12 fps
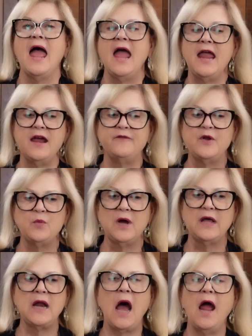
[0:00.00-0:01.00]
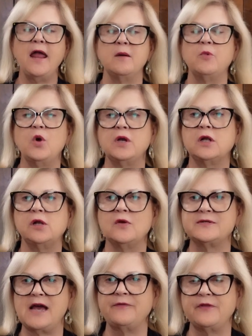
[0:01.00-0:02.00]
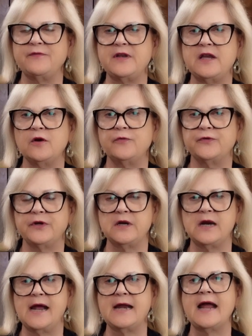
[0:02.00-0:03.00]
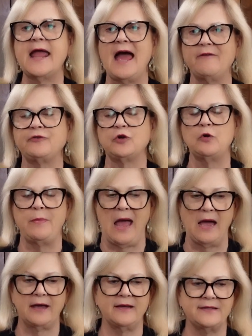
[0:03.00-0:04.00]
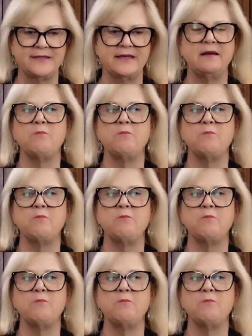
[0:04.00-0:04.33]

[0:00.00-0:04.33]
Hey everyone, I am going to close out the video for tonight. I have to go back and see